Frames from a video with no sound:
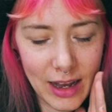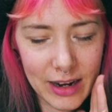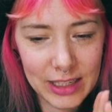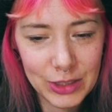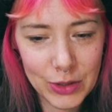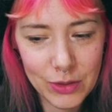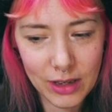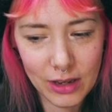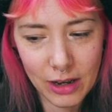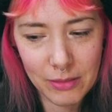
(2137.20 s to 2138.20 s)
I do
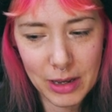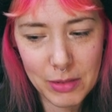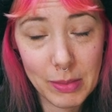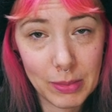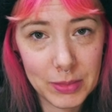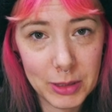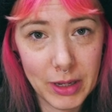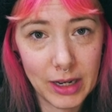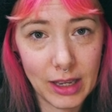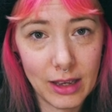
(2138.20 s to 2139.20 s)
think I may be
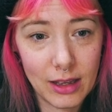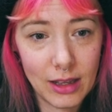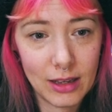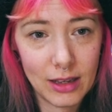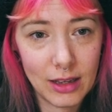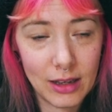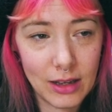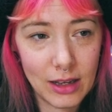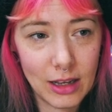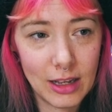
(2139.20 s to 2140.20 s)
spinning it
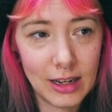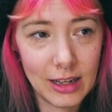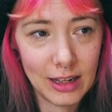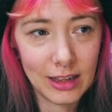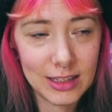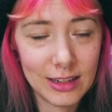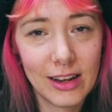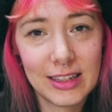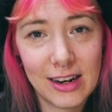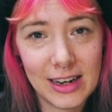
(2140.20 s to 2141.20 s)
a little
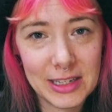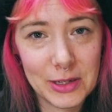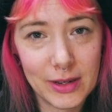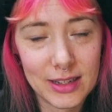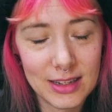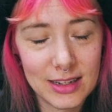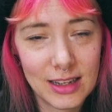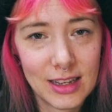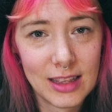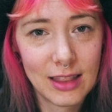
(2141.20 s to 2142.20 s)
slightly higher twist
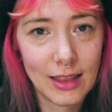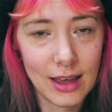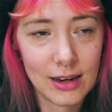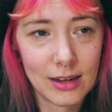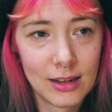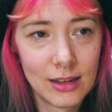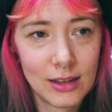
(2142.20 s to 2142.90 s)
than...